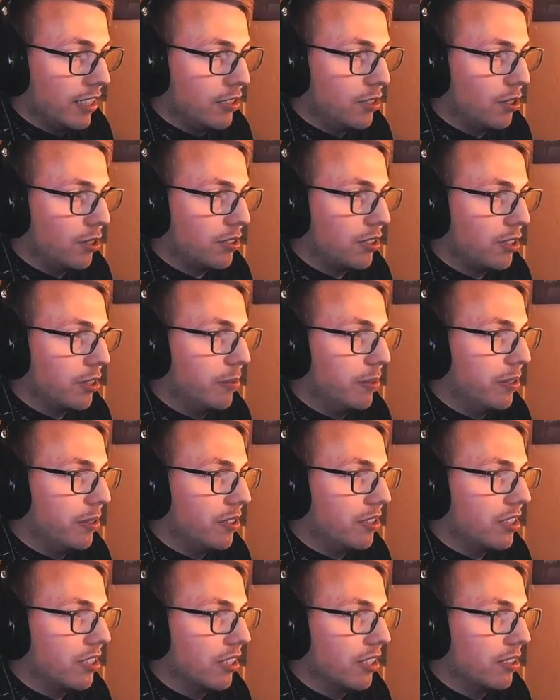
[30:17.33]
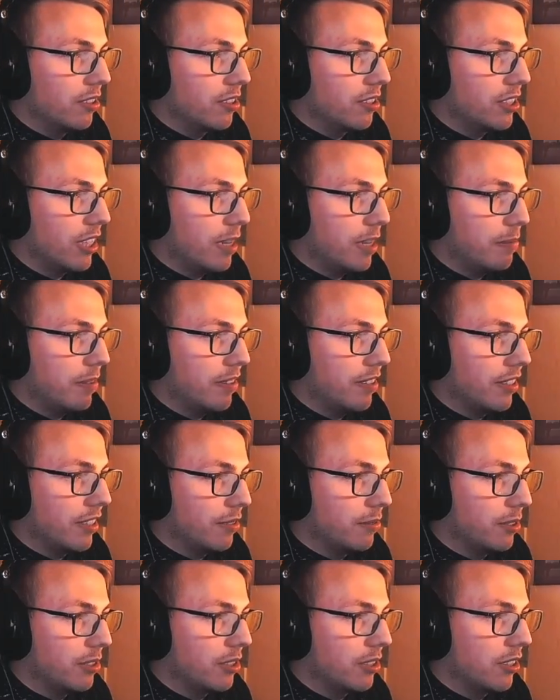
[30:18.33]
took the community a long time. I
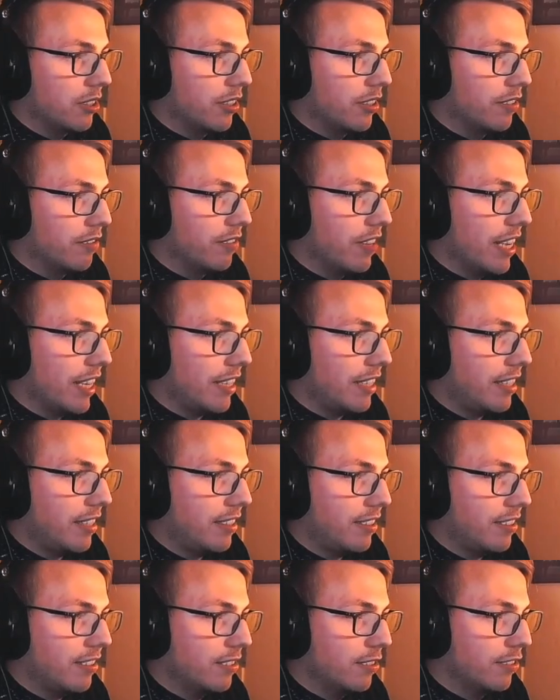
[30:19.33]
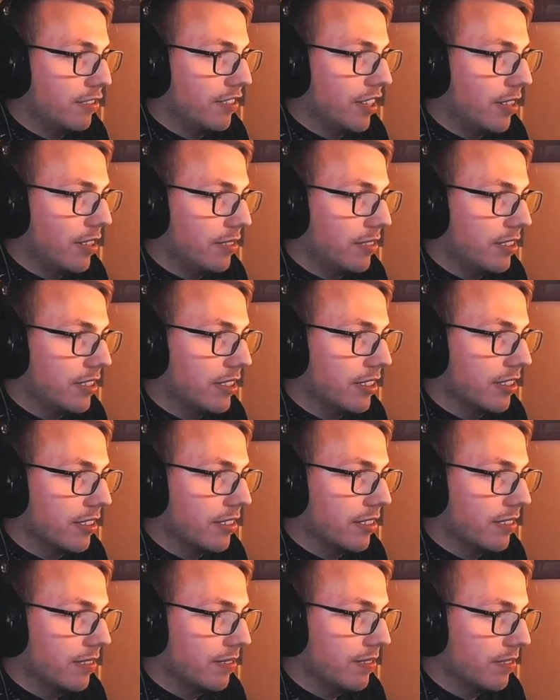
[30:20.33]
think it was Black who found
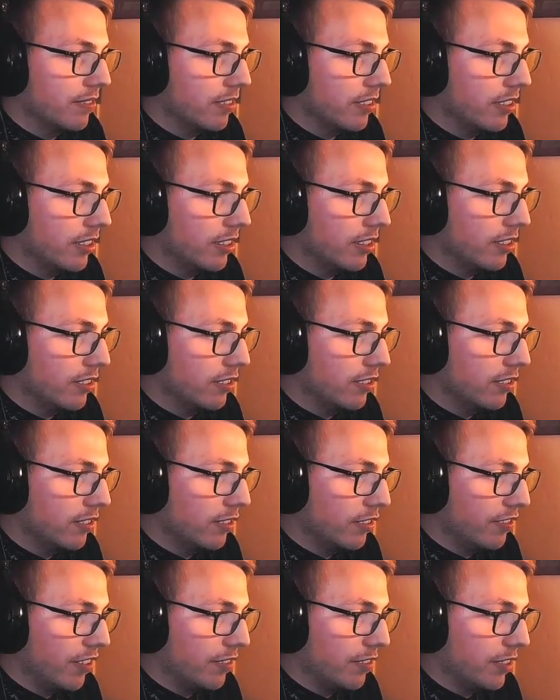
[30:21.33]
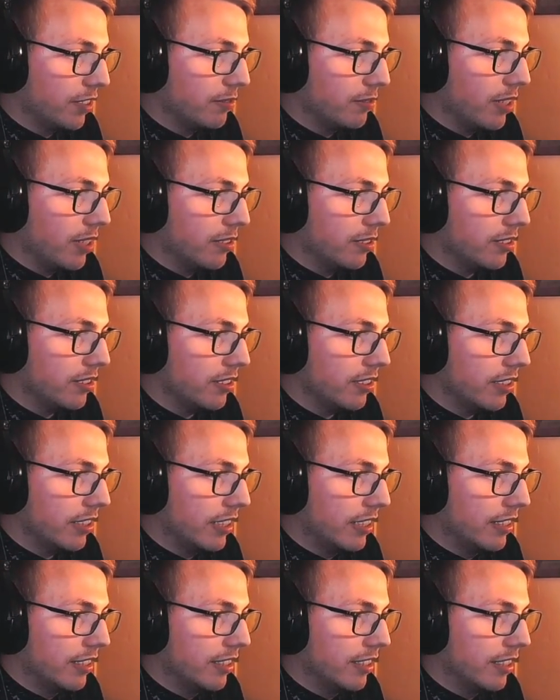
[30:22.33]
that route
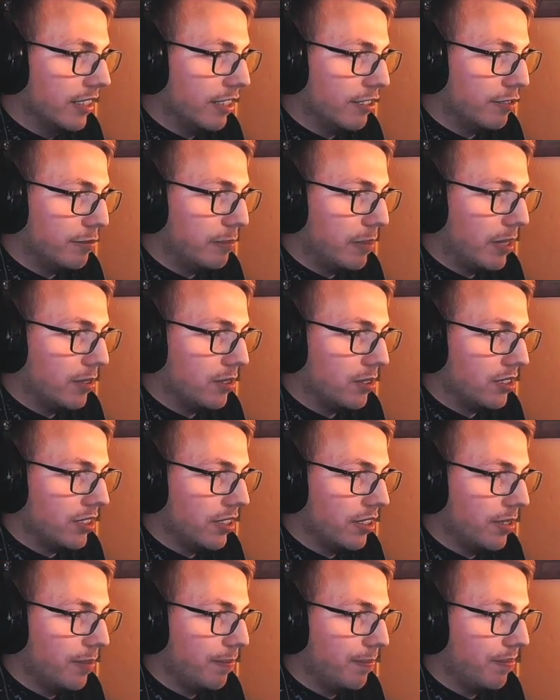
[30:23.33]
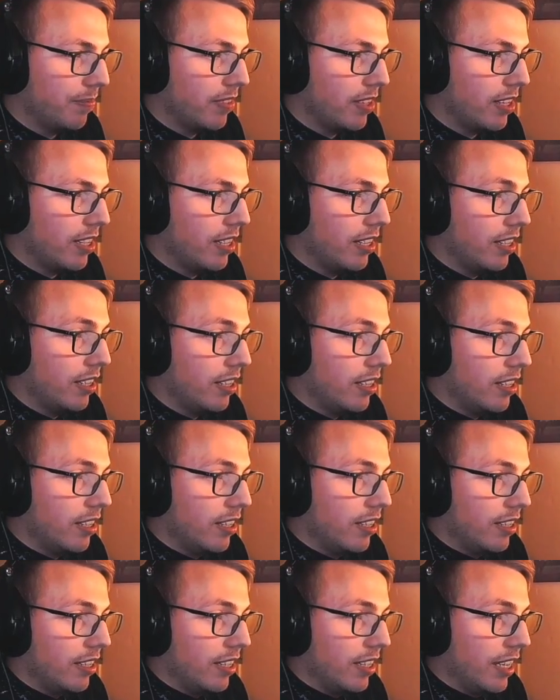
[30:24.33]
in Out of Bounds there.
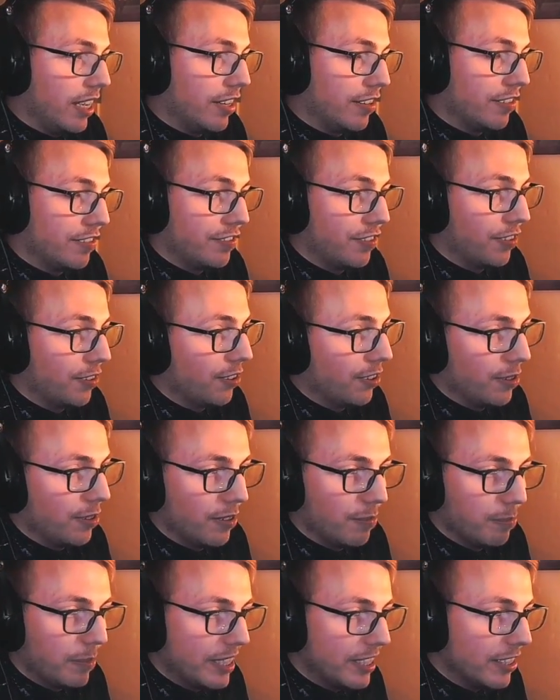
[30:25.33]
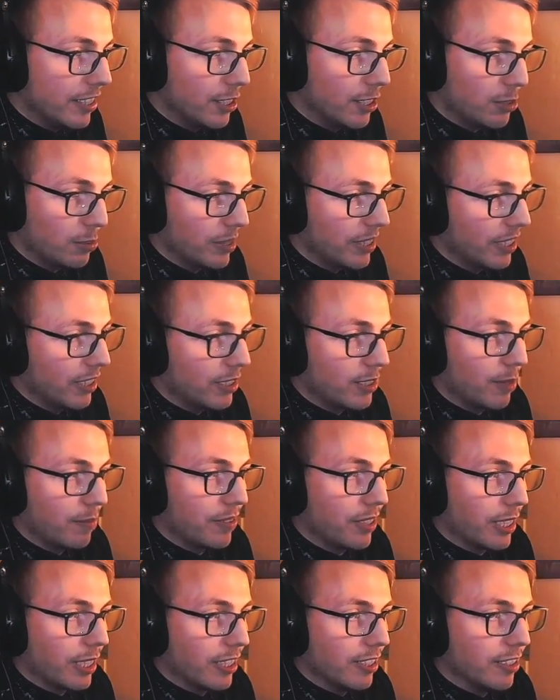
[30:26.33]
And for many years we did
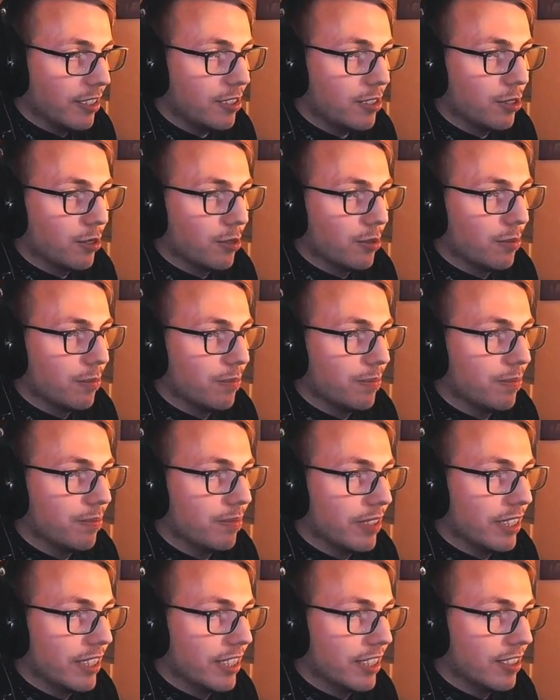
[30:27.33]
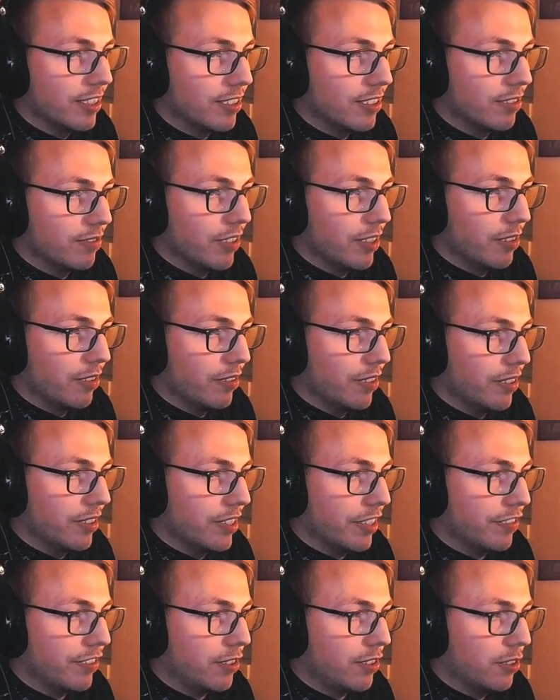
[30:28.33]
something else, so it is very, very
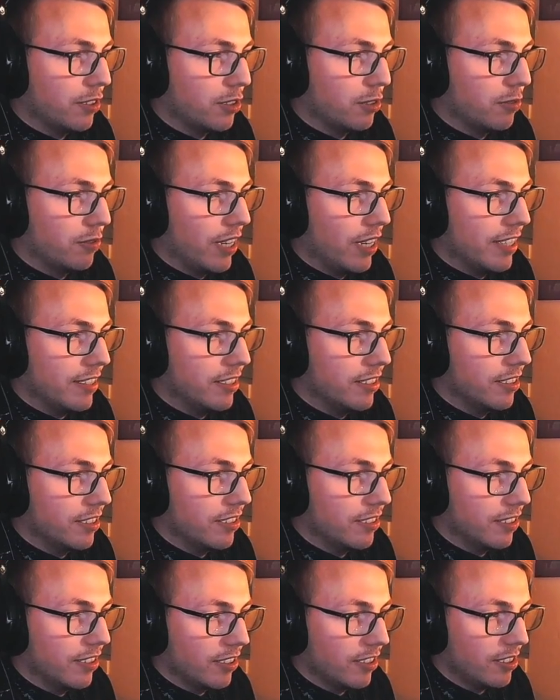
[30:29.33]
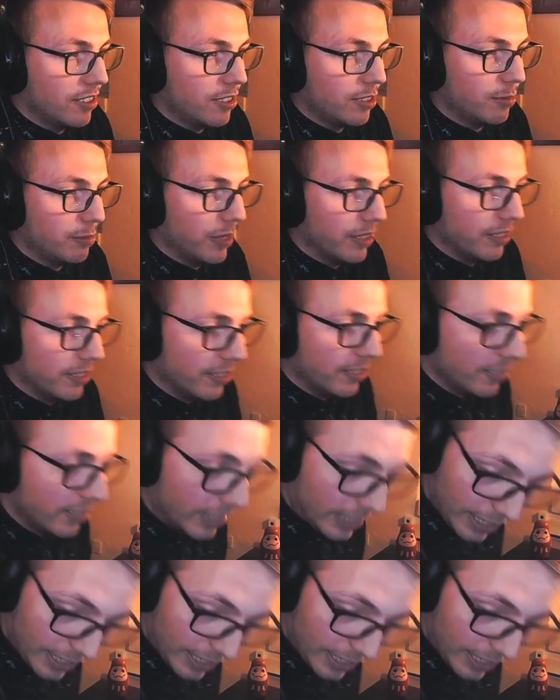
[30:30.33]
difficult to find these things. But